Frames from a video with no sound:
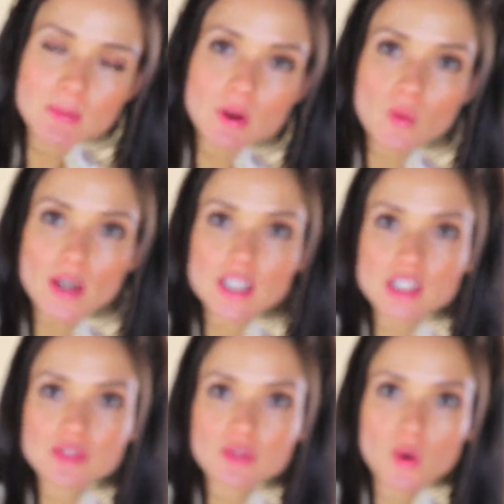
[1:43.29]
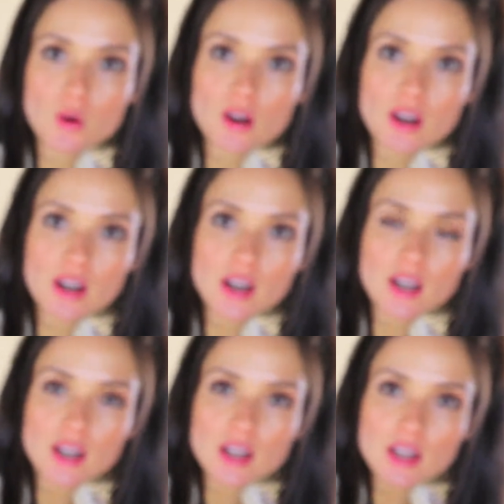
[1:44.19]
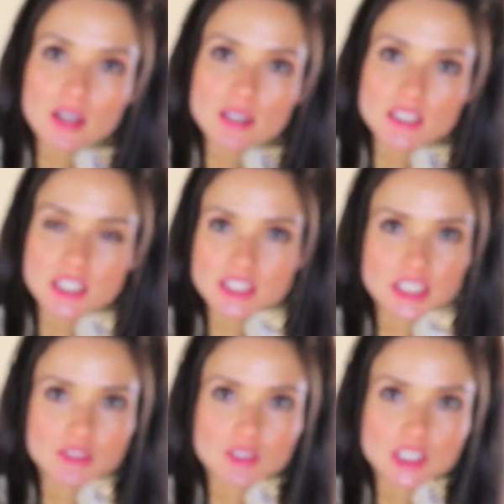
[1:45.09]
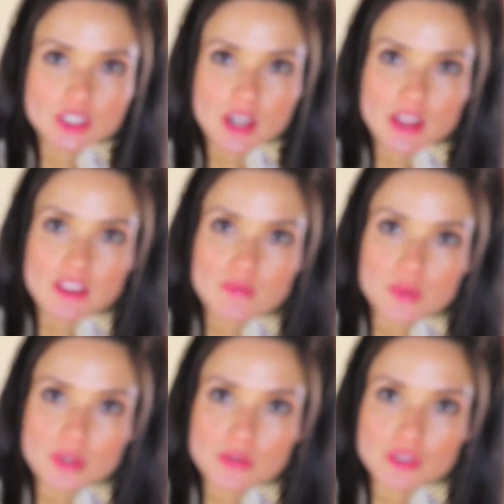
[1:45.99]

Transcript: but one is for just a different strength of brew,